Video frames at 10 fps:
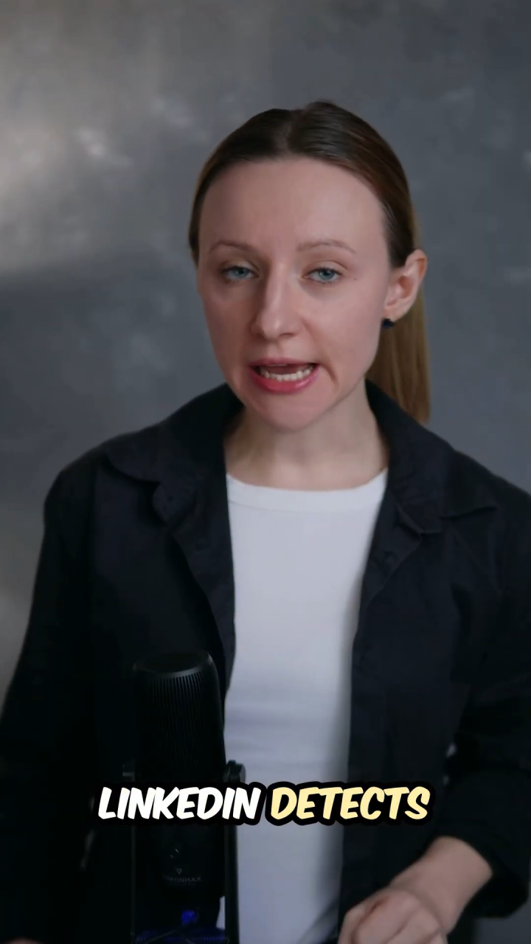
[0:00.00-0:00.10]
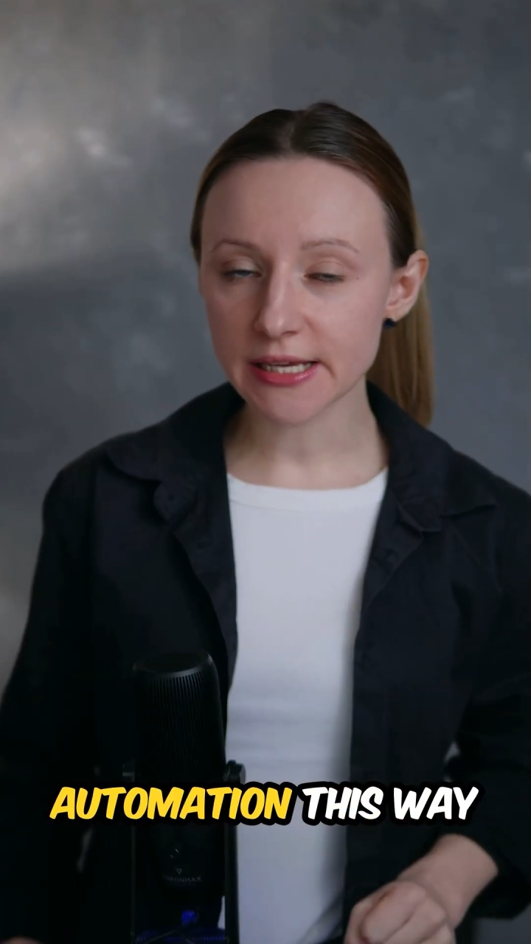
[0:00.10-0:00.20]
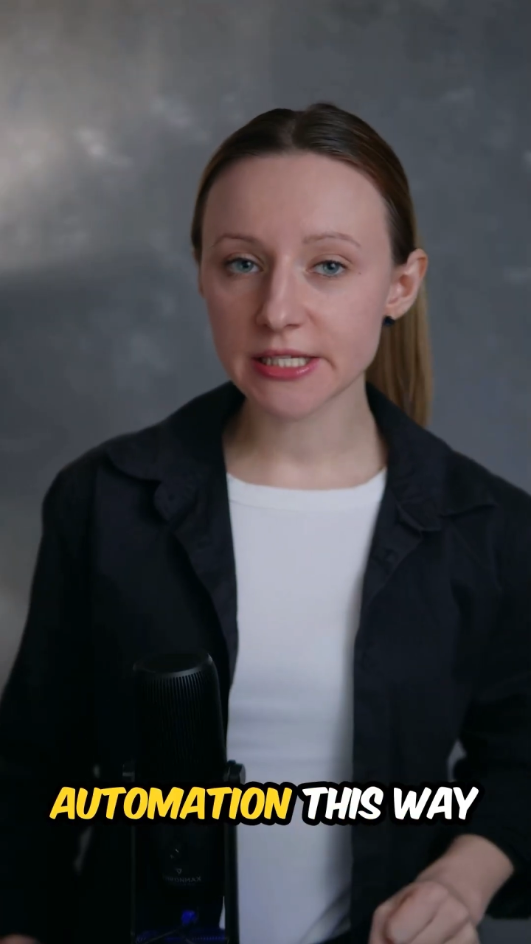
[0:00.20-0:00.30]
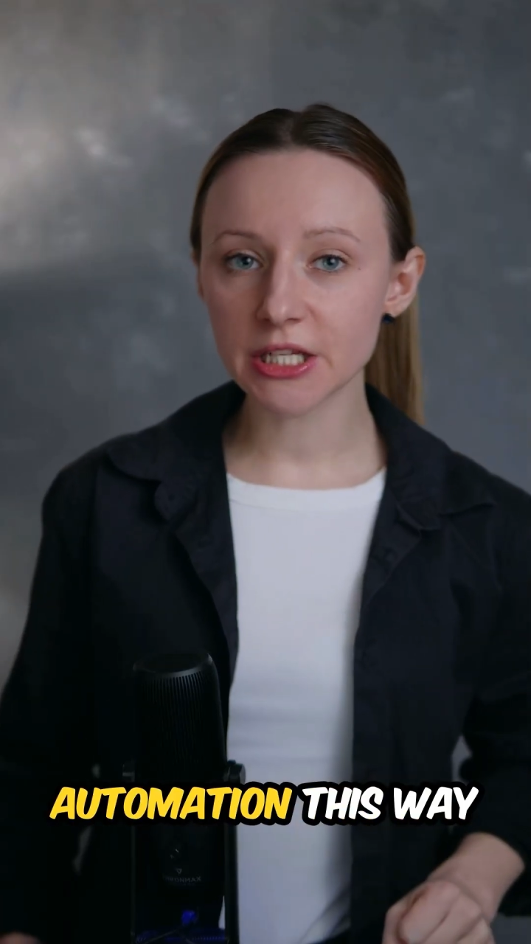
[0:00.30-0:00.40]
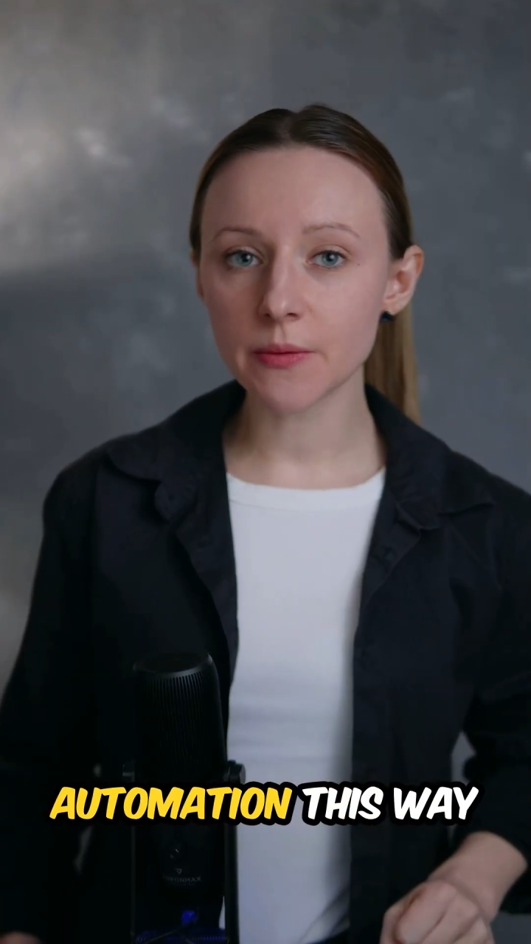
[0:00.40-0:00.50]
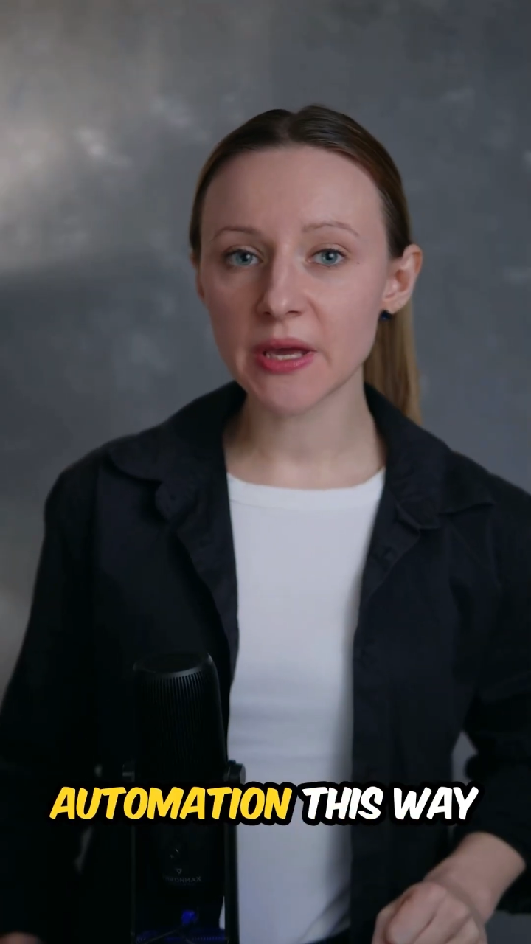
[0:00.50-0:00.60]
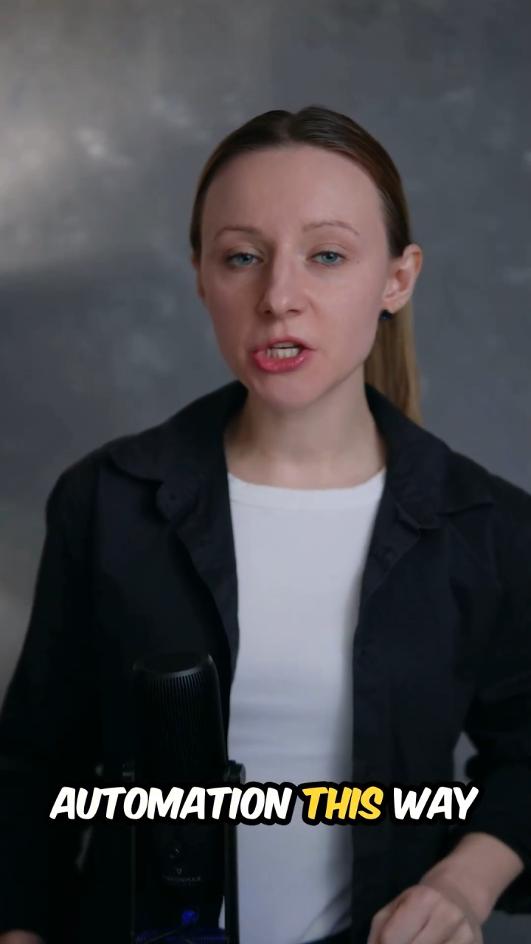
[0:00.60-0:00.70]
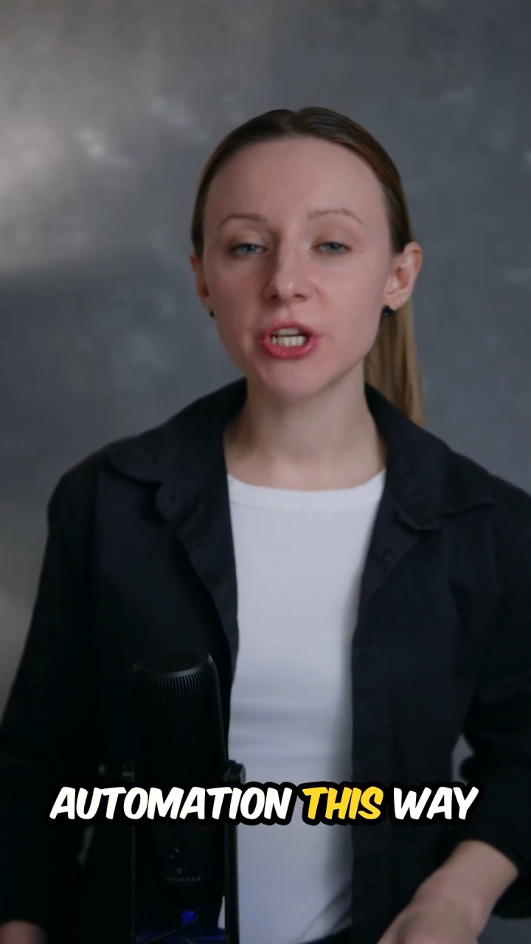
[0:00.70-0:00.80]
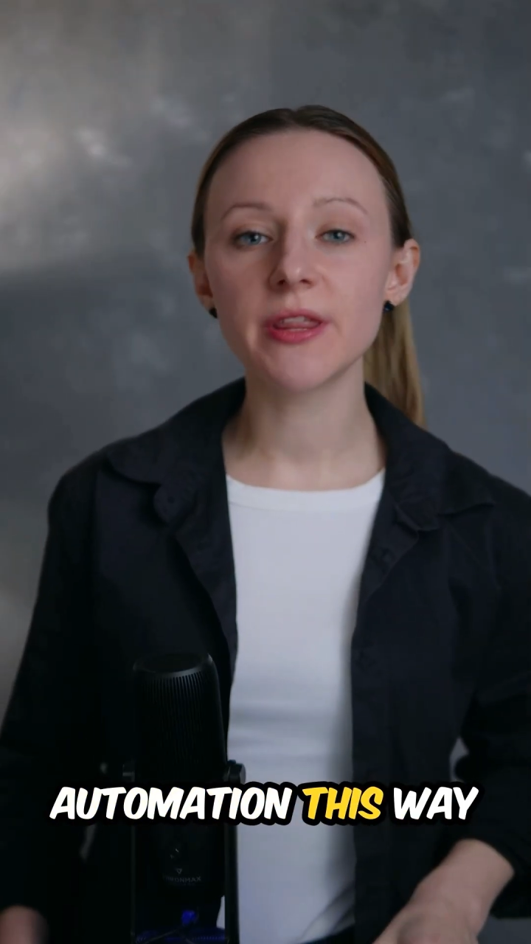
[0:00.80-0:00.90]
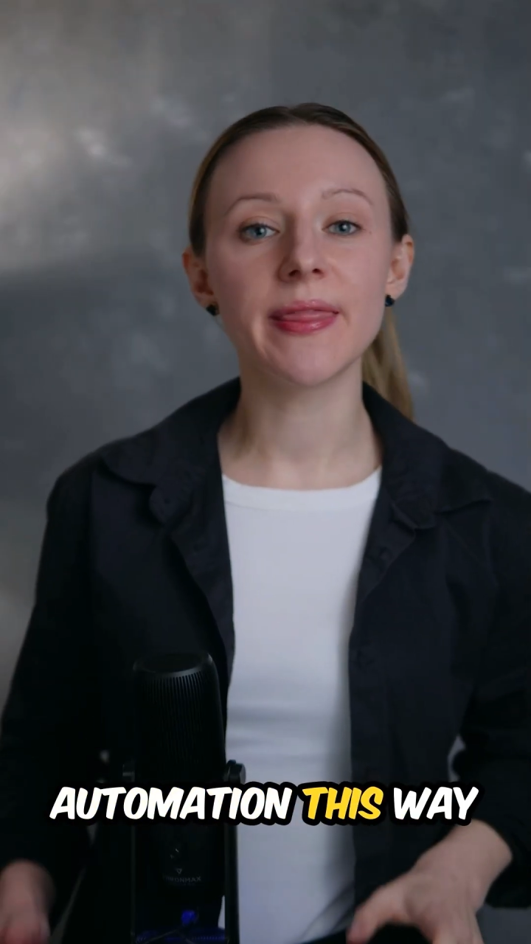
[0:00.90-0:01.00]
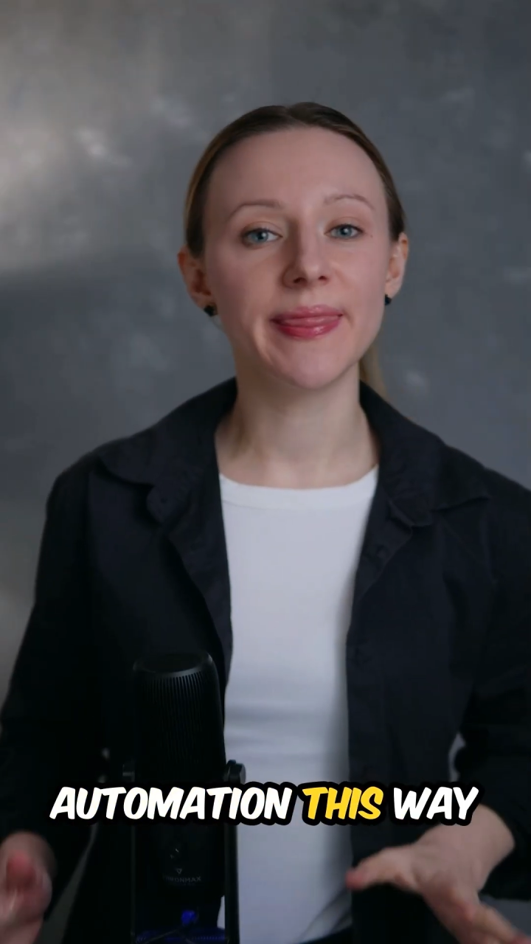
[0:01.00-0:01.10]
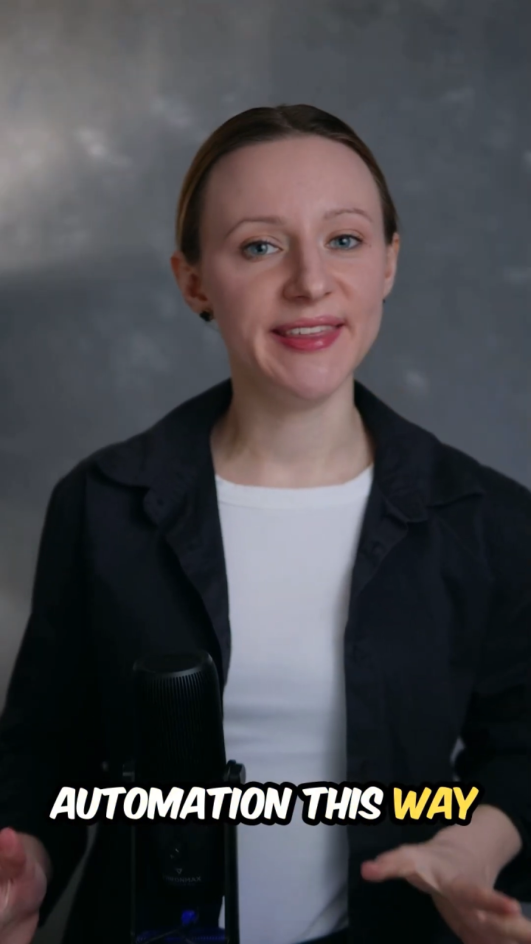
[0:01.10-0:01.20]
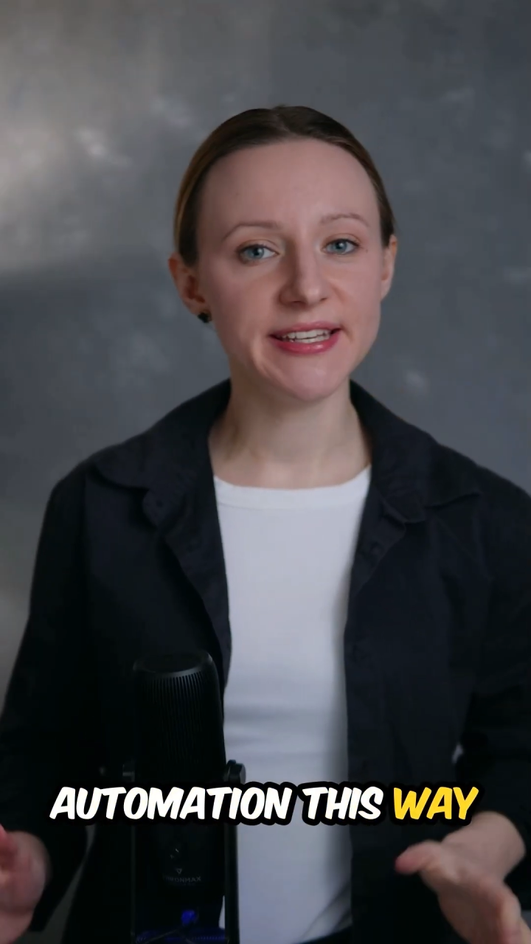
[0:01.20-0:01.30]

automation this